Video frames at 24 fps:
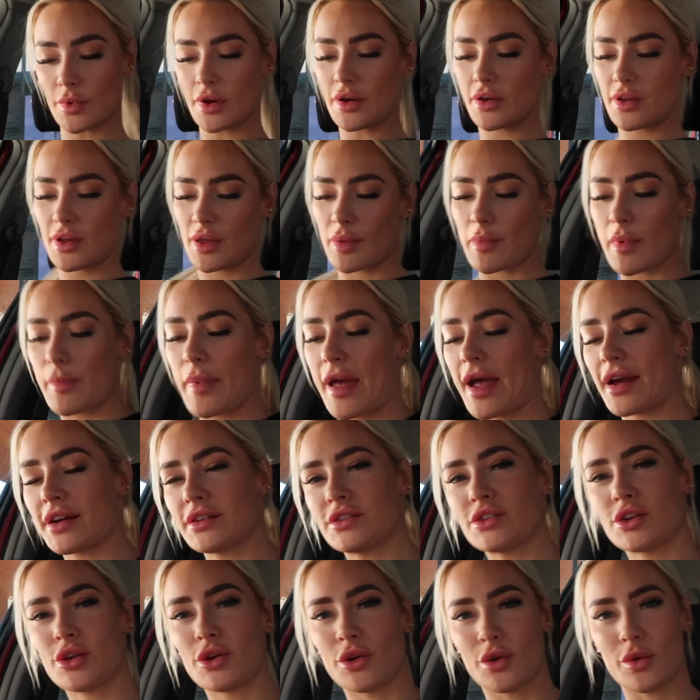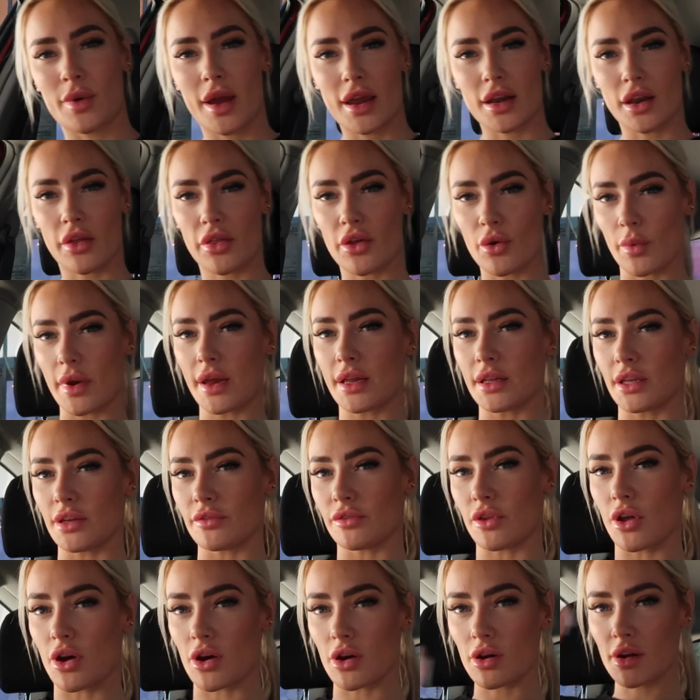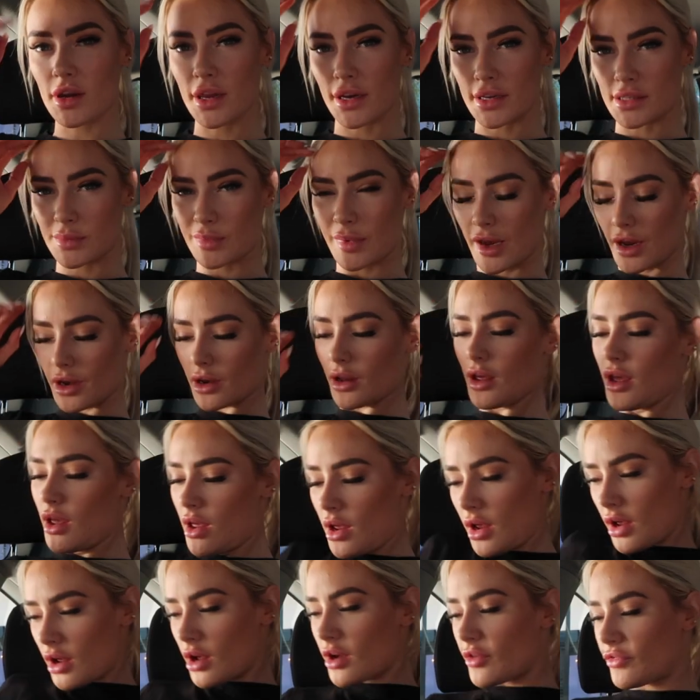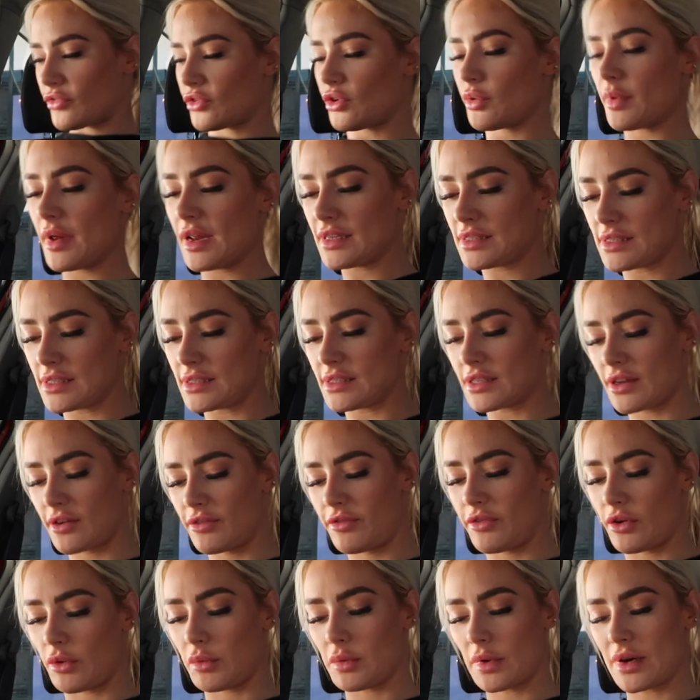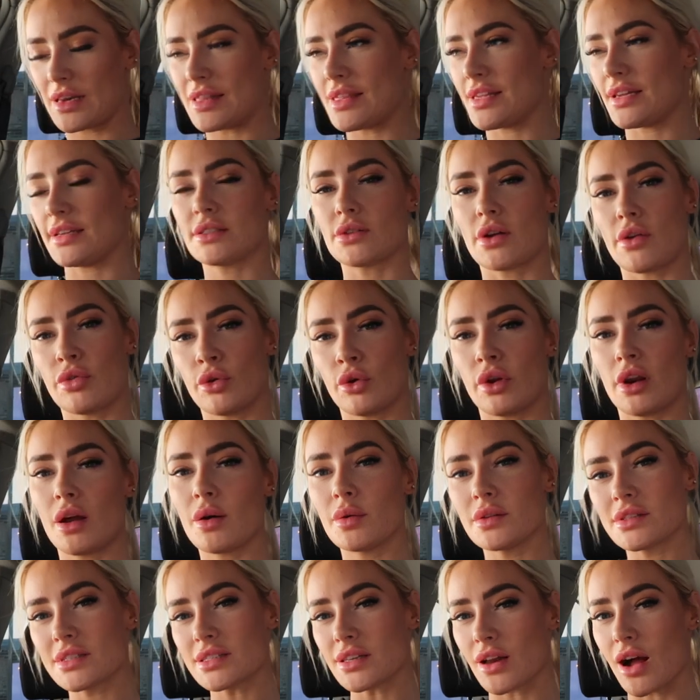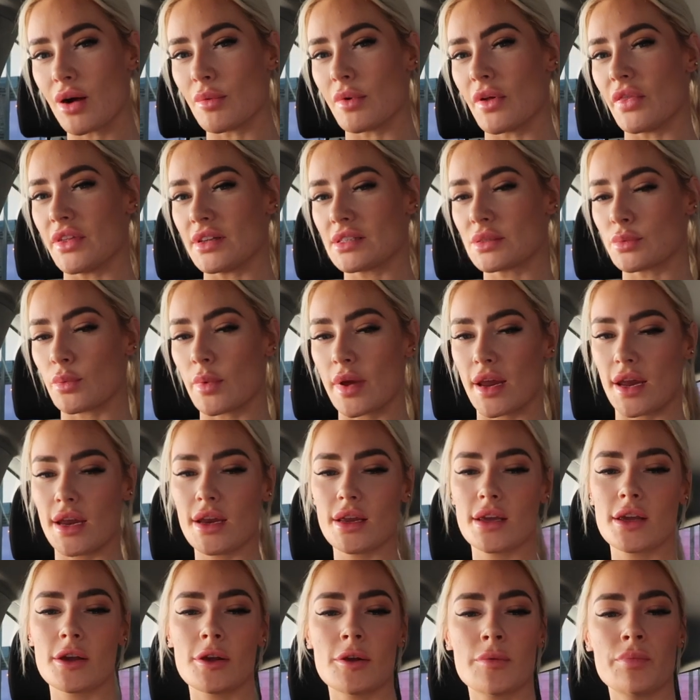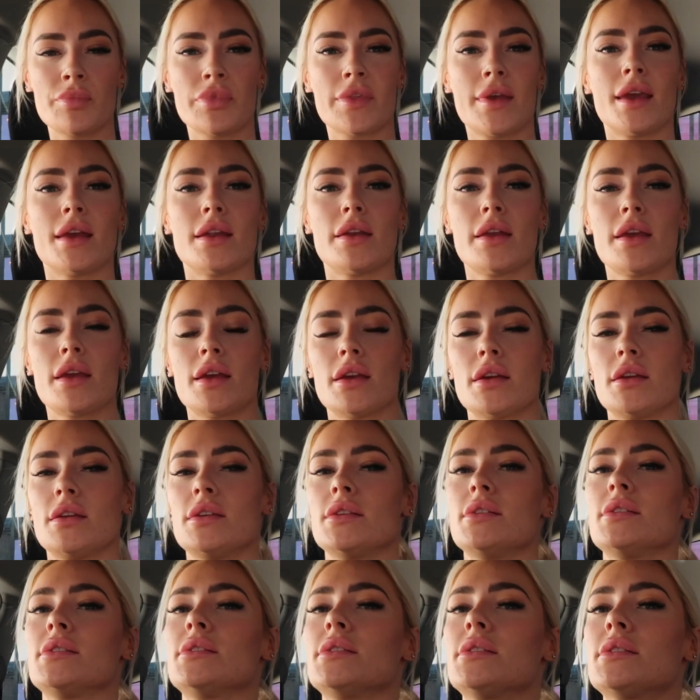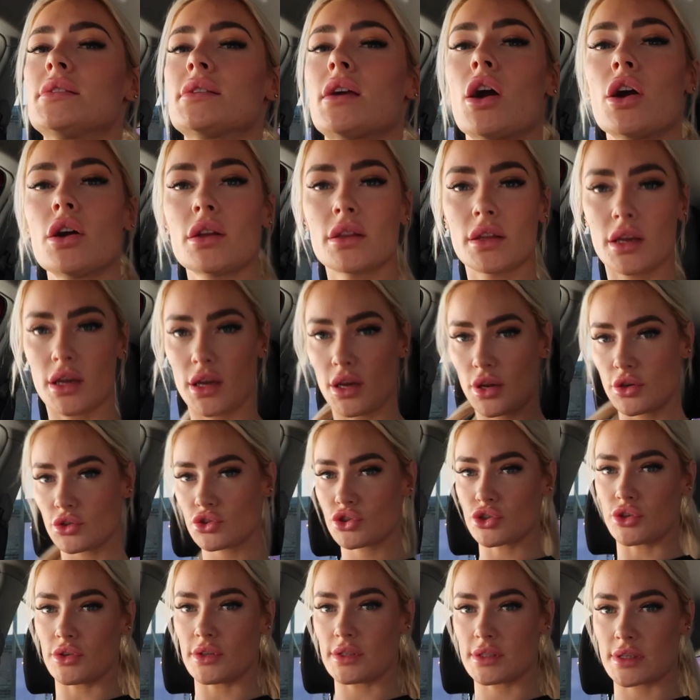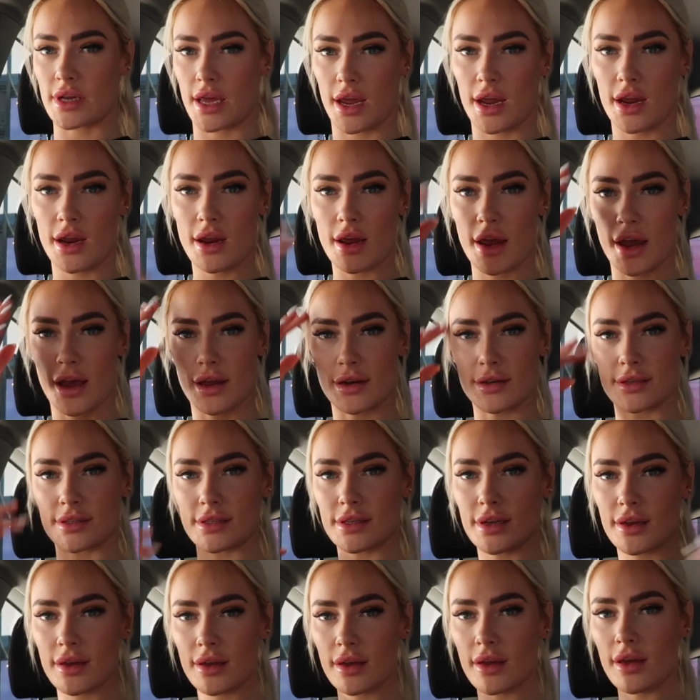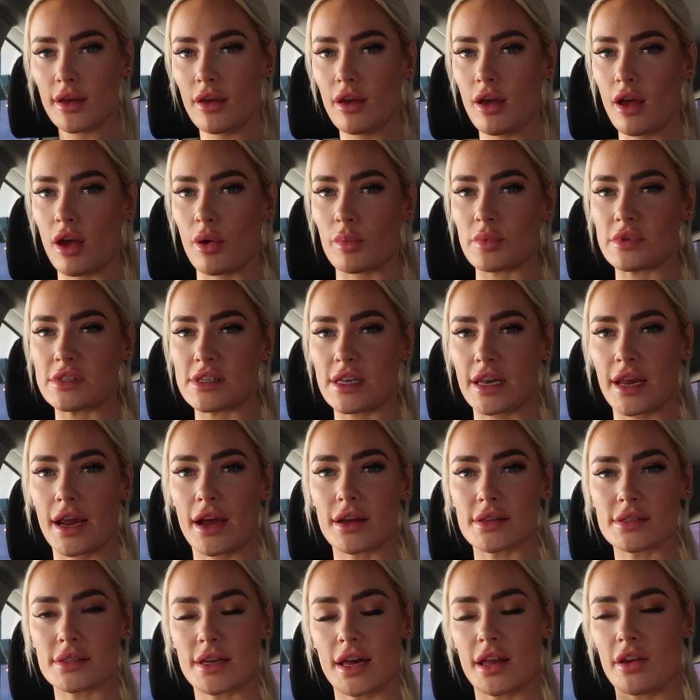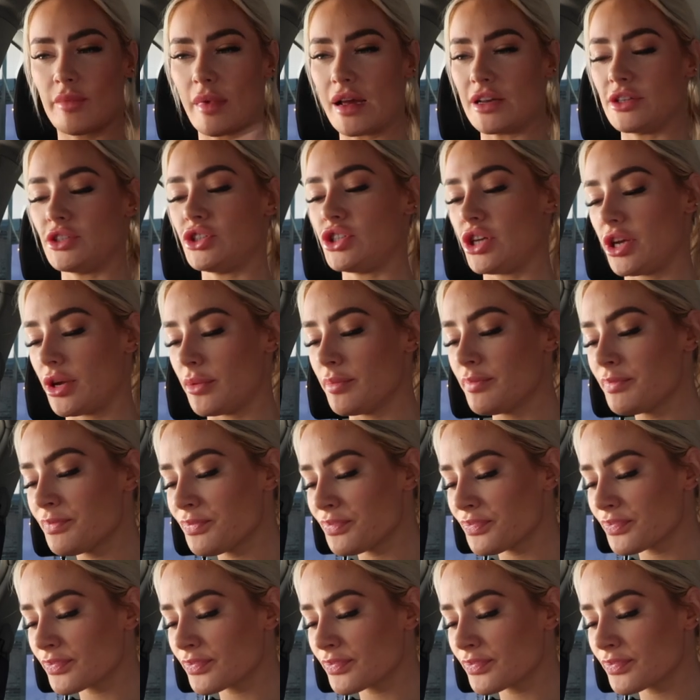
welcome back to another weekly vlog. It has been a few weeks since I filmed one of these, so I thought I would start one this week. It is currently Tuesday and I'm sitting outside of my gym.